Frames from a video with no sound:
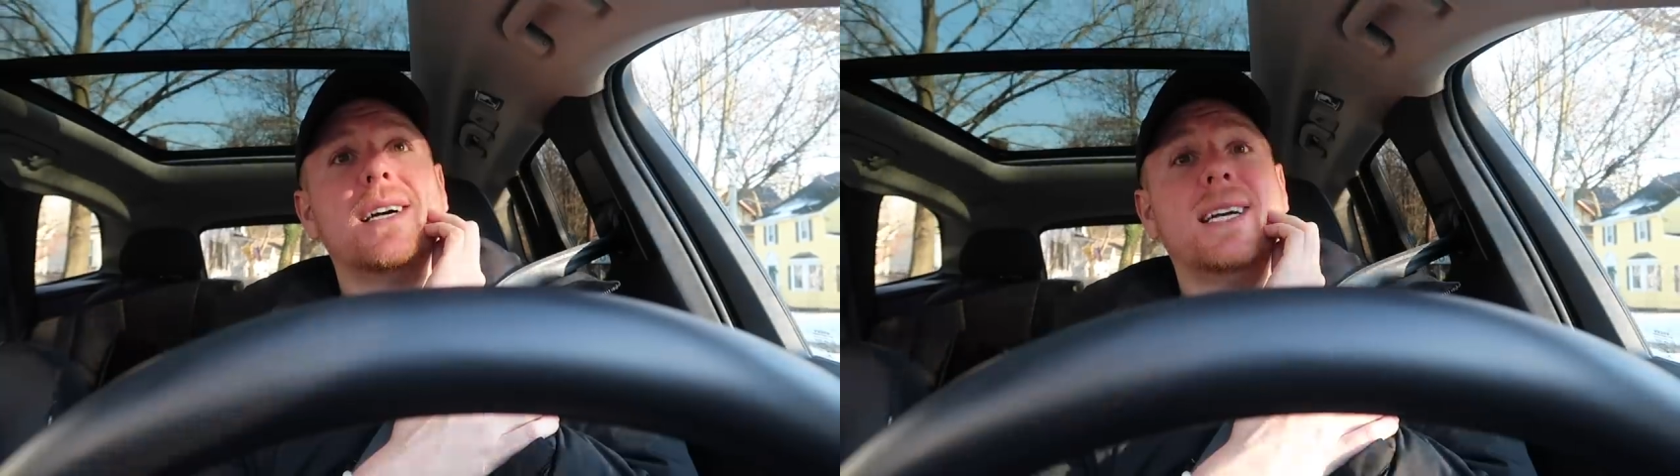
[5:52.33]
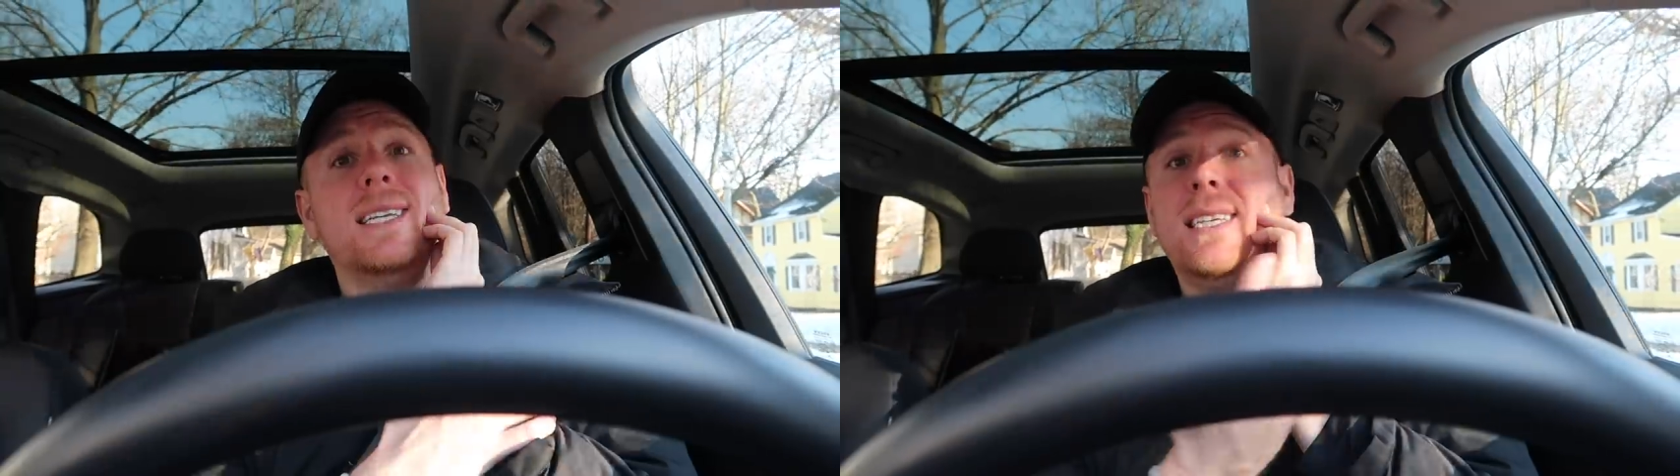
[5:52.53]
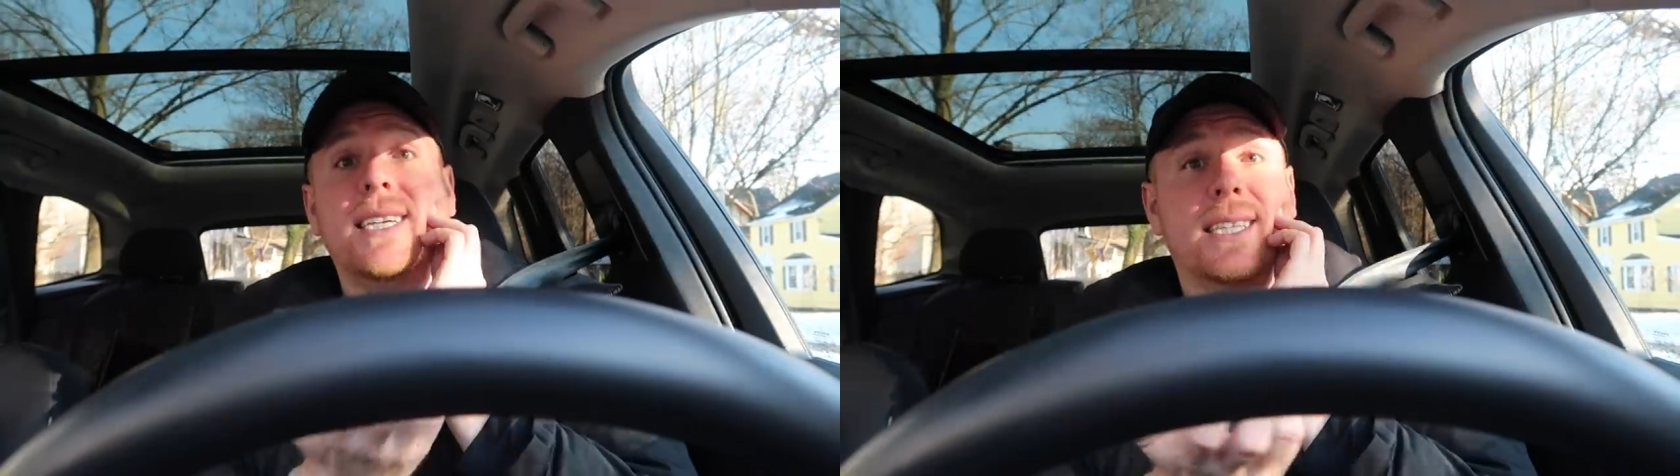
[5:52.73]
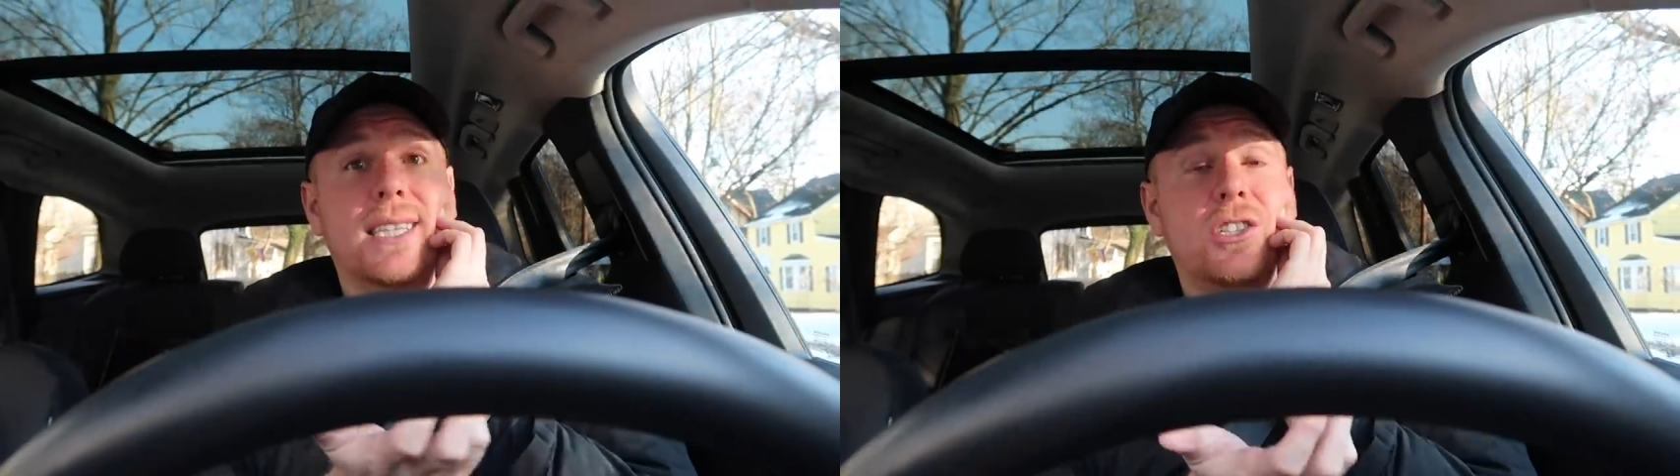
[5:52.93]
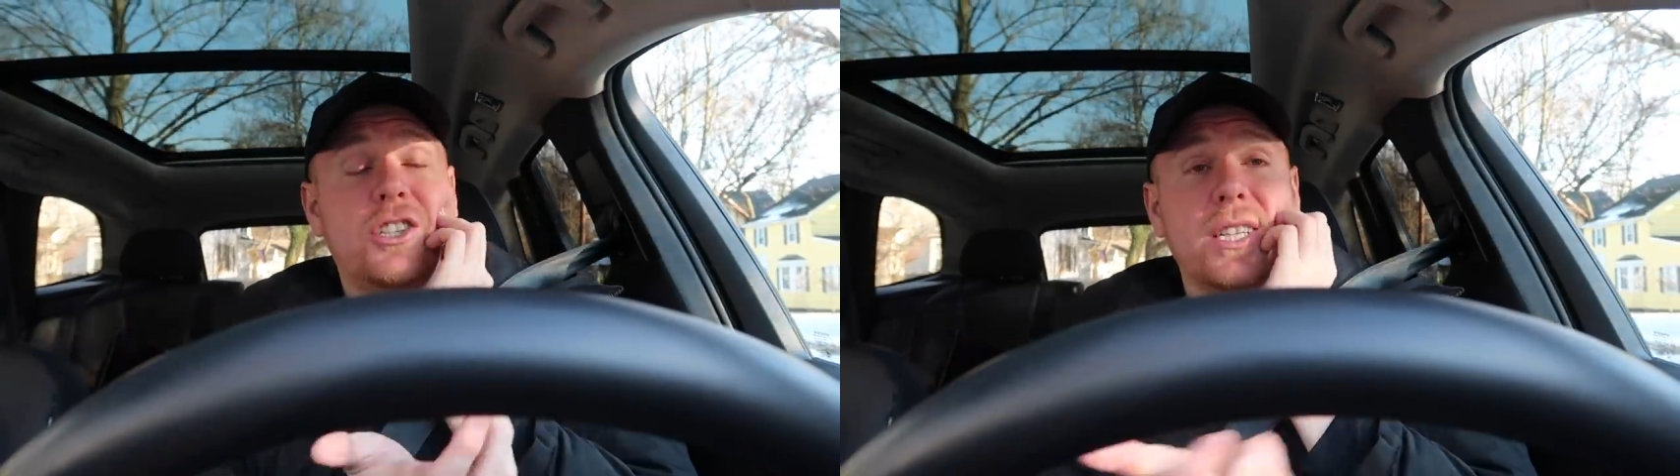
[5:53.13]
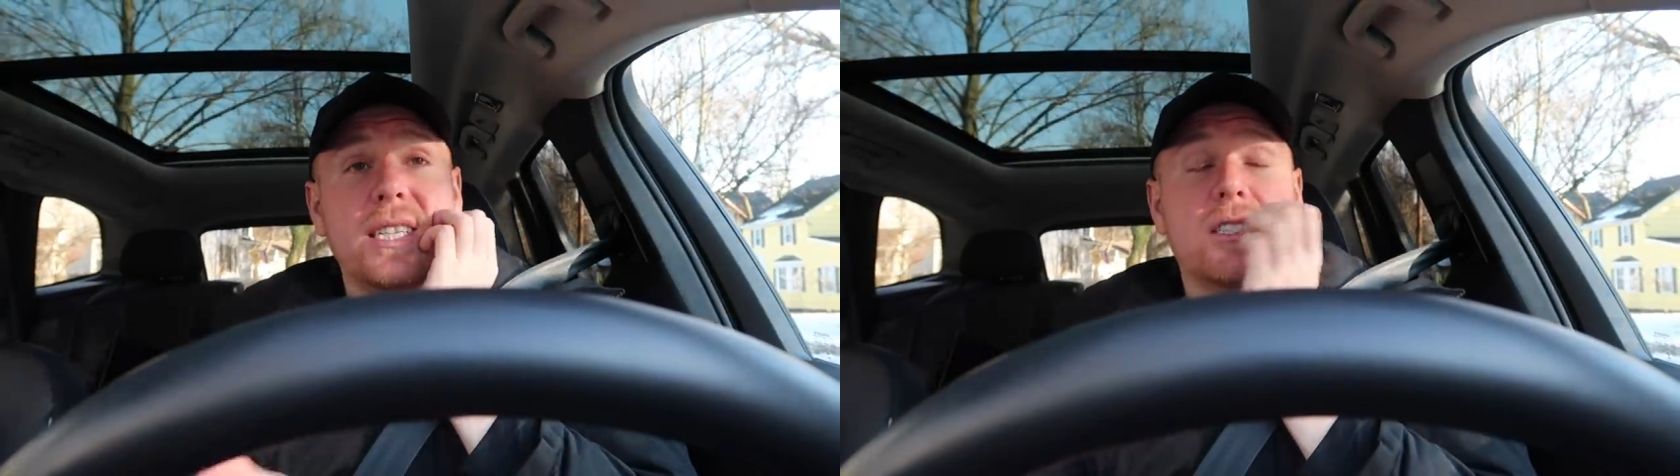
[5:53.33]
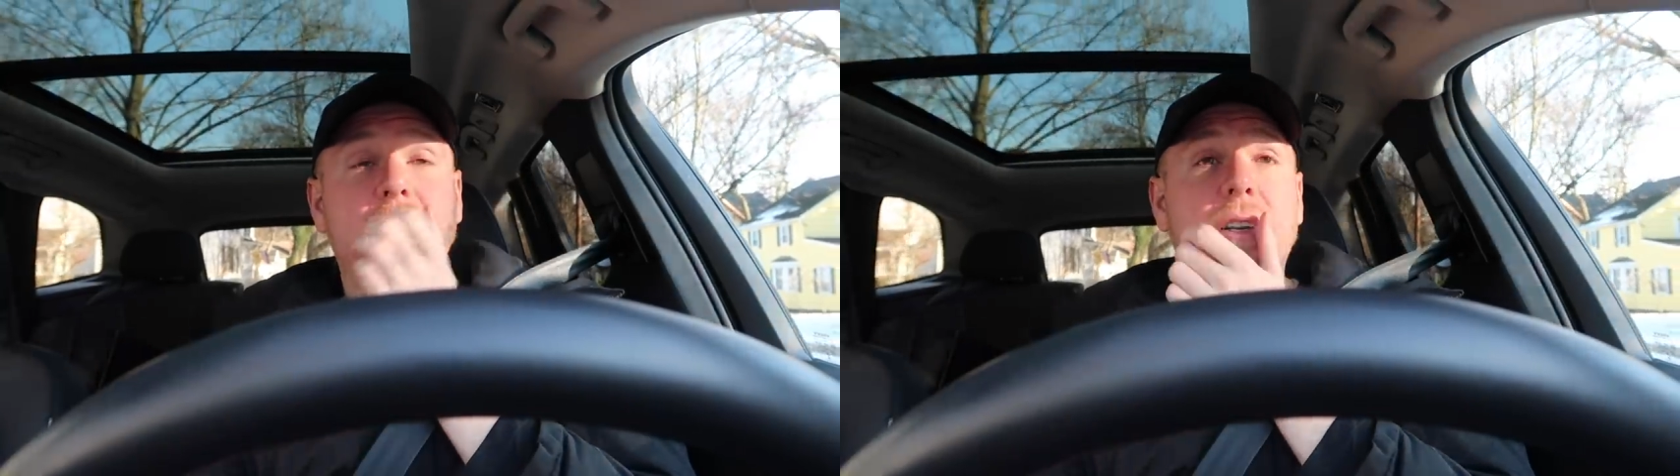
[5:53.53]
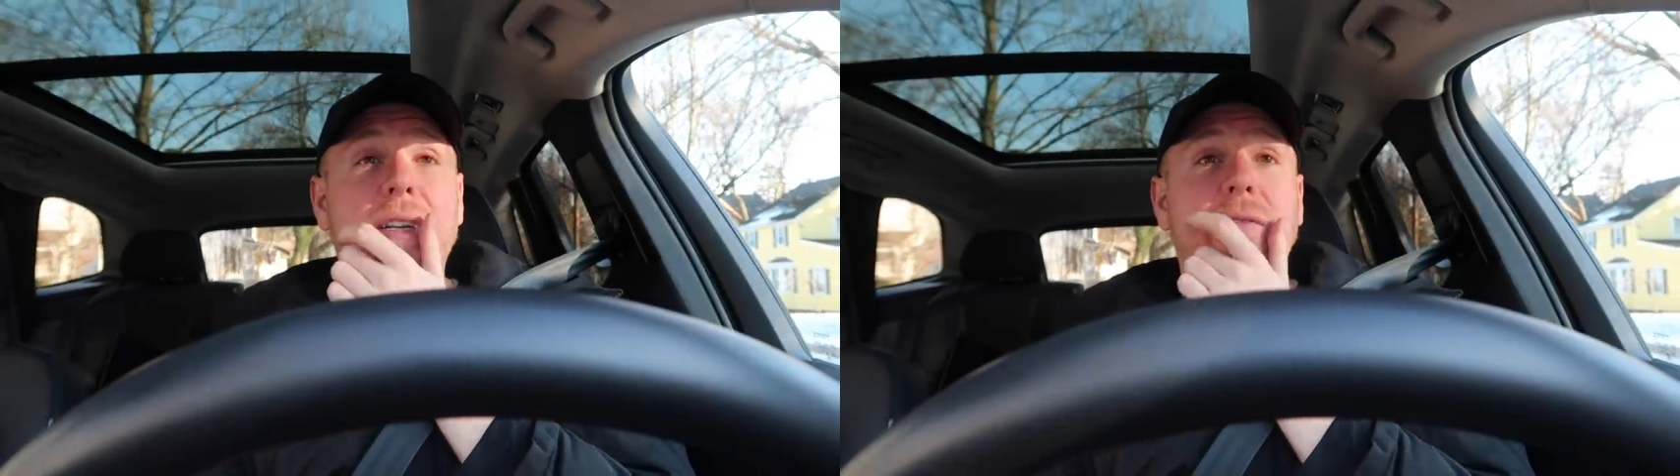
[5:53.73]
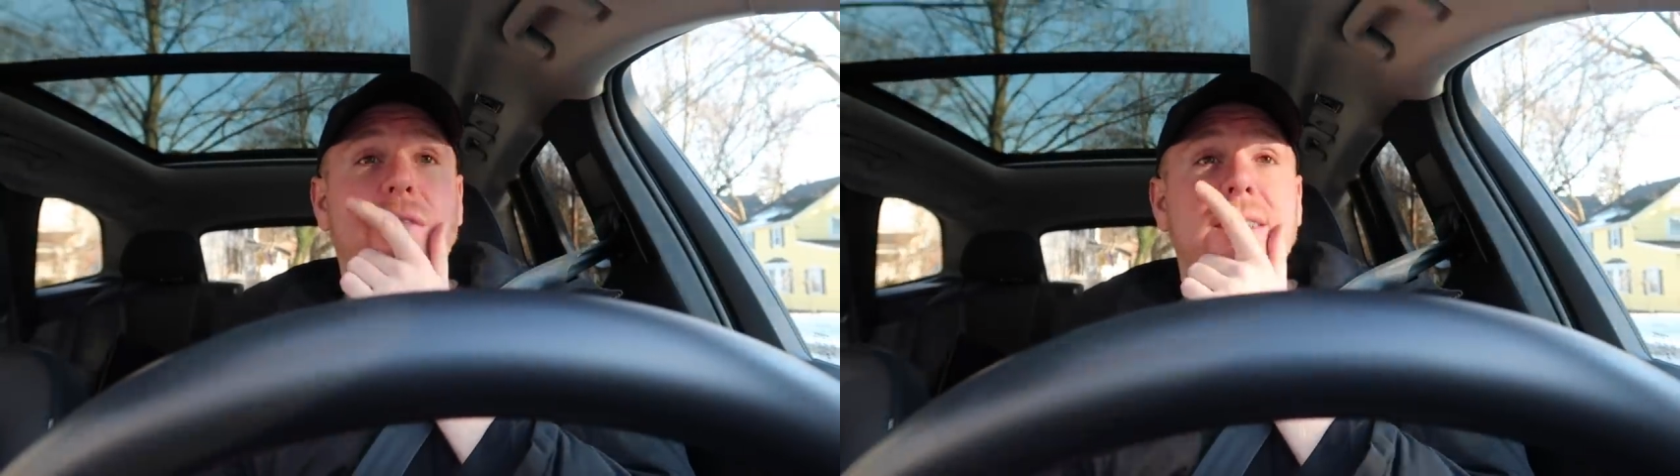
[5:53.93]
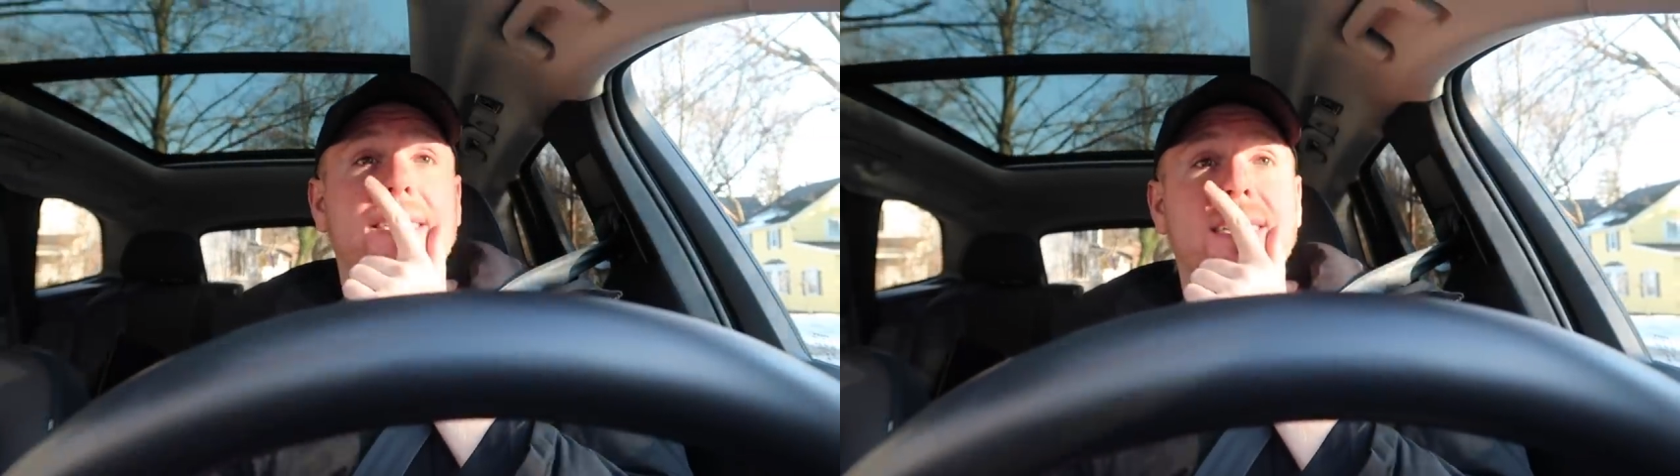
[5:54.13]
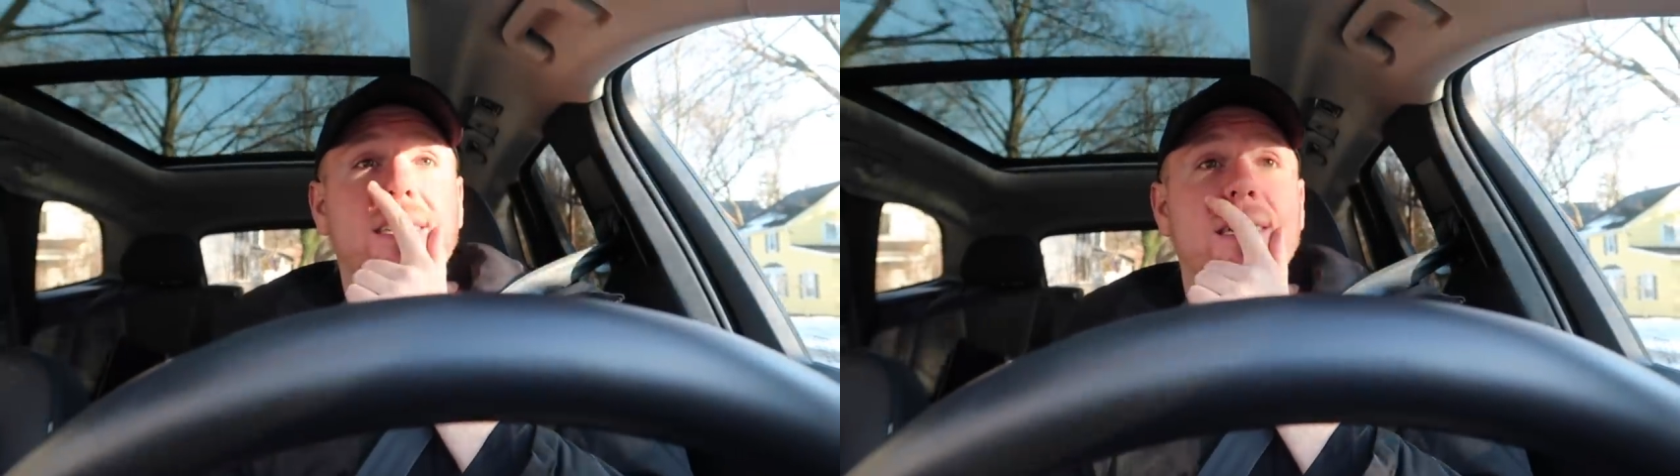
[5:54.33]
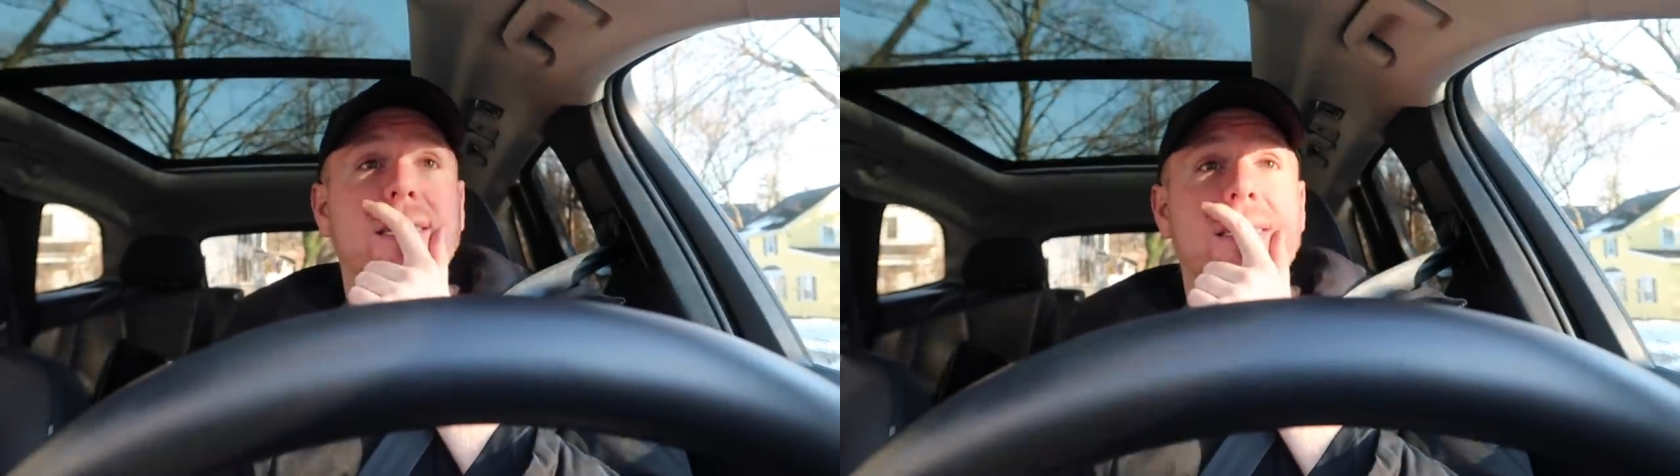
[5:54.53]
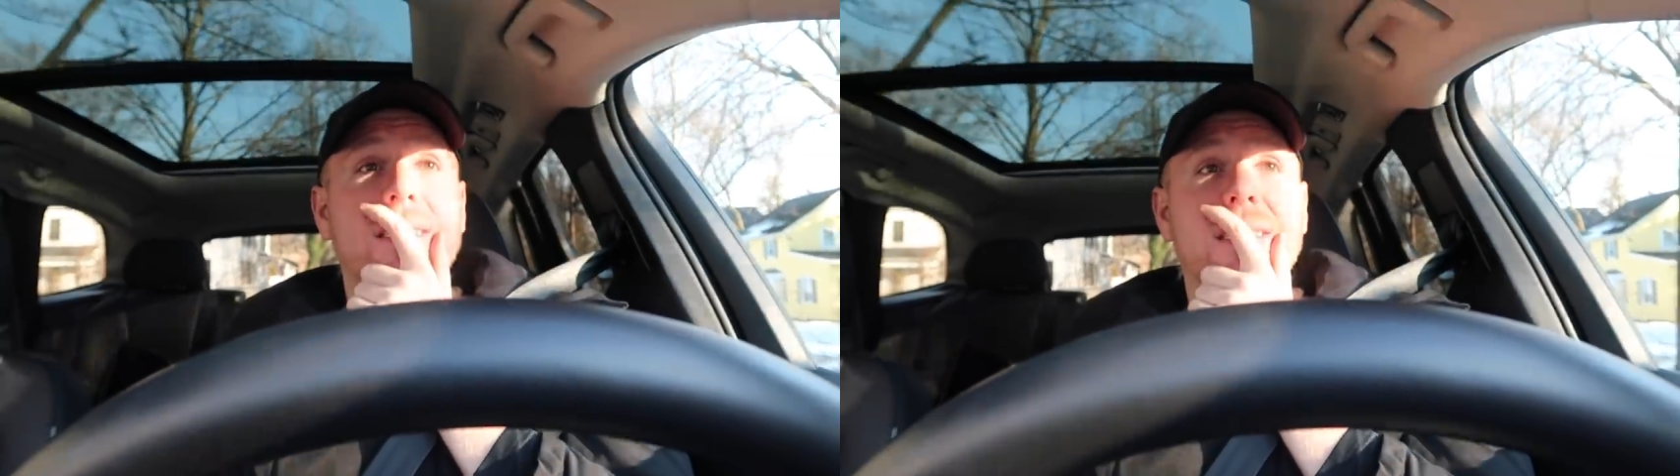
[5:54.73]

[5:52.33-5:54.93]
I need to get the chili started for dinner.